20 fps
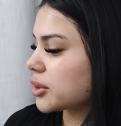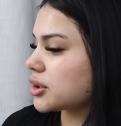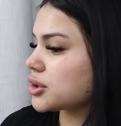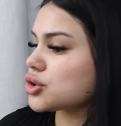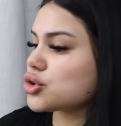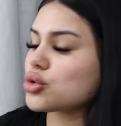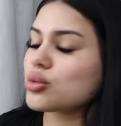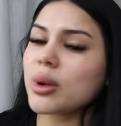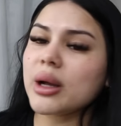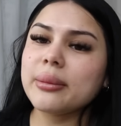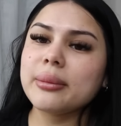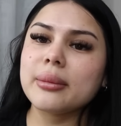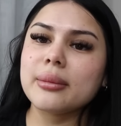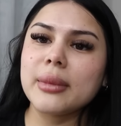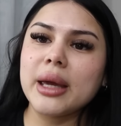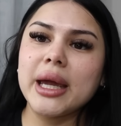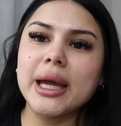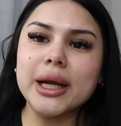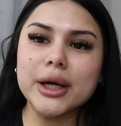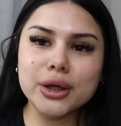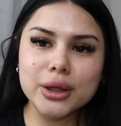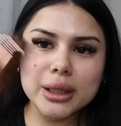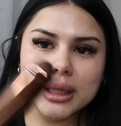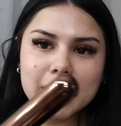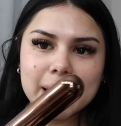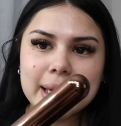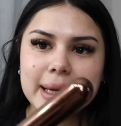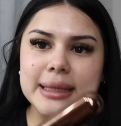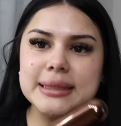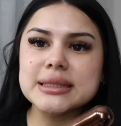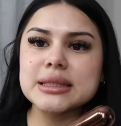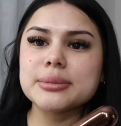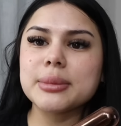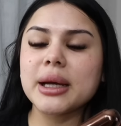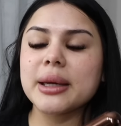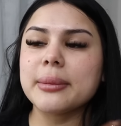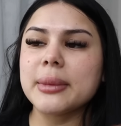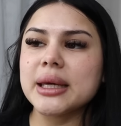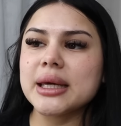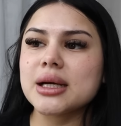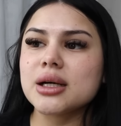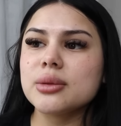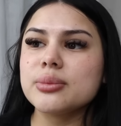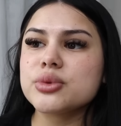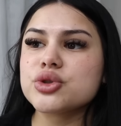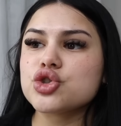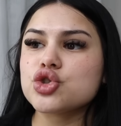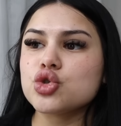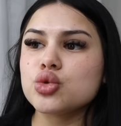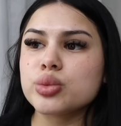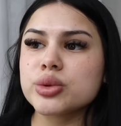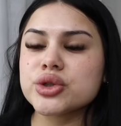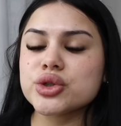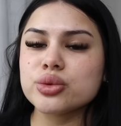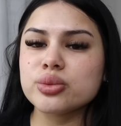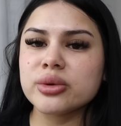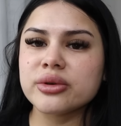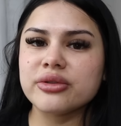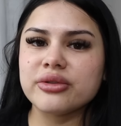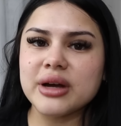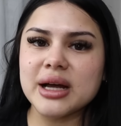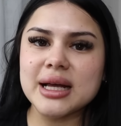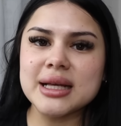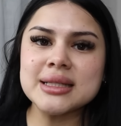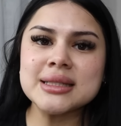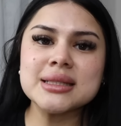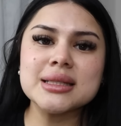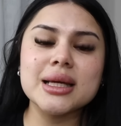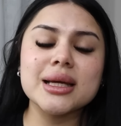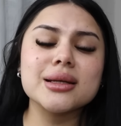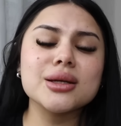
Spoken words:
gonna do my hair and my makeup super fast,